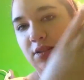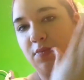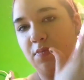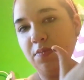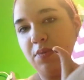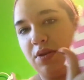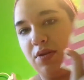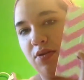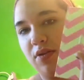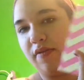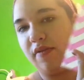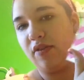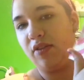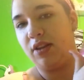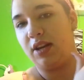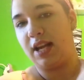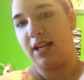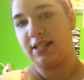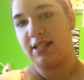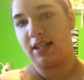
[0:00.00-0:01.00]
beautiful.
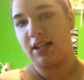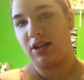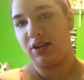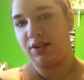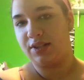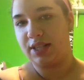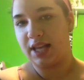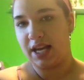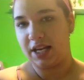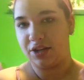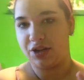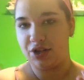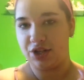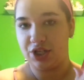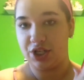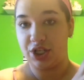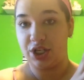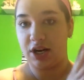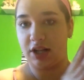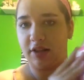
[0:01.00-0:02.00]
It has a little
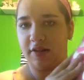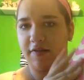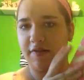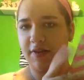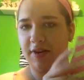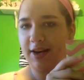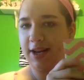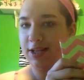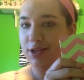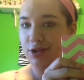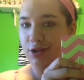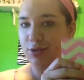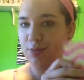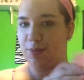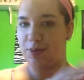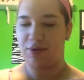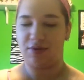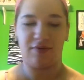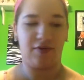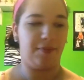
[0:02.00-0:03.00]
texture on the front. It's just
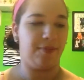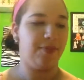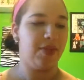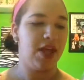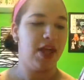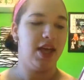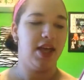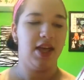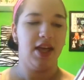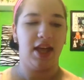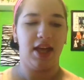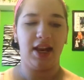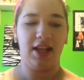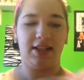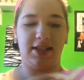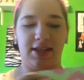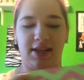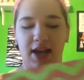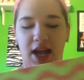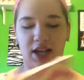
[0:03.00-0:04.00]
beautiful. And
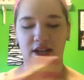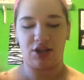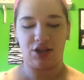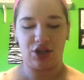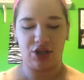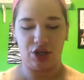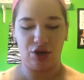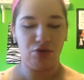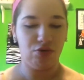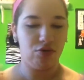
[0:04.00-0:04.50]
it's not too